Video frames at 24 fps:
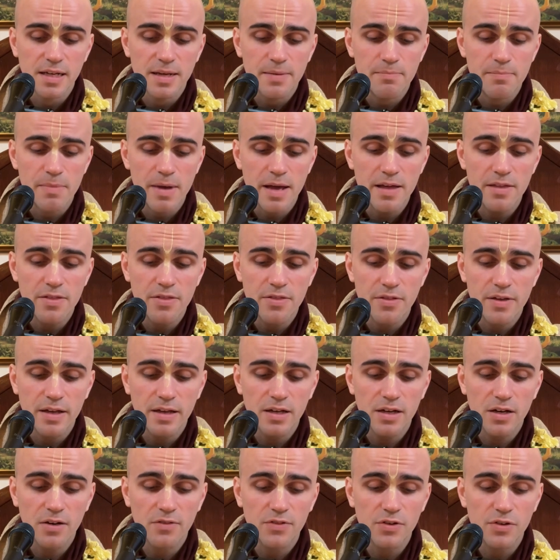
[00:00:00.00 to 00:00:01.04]
may
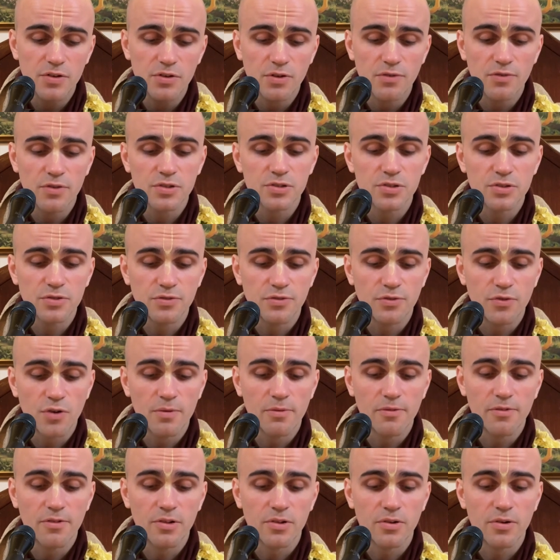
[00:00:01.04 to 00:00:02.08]
think of the universal form
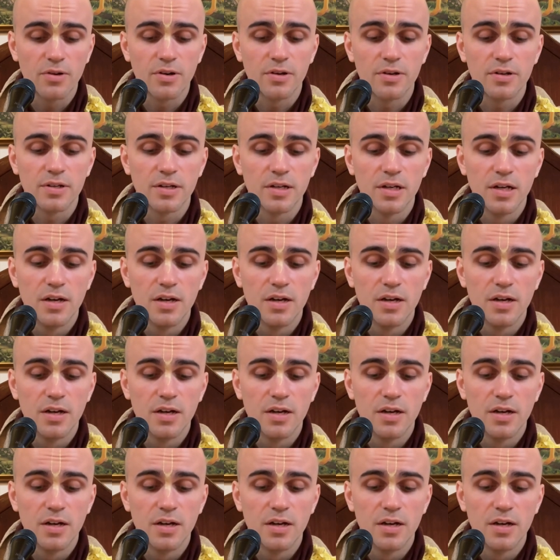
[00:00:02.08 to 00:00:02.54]
of the Lord,